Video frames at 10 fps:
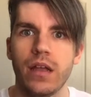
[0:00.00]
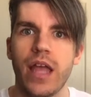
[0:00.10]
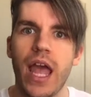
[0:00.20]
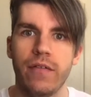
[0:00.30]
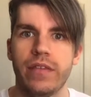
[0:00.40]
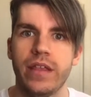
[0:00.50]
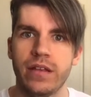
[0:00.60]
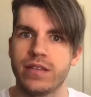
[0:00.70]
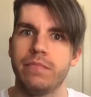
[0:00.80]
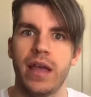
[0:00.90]
Everything's
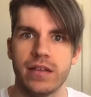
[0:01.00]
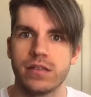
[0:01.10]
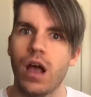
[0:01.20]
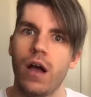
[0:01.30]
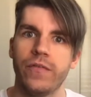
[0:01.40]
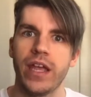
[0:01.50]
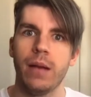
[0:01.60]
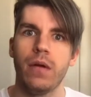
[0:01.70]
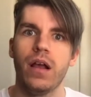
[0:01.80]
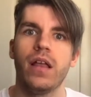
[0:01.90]
a mess off camera.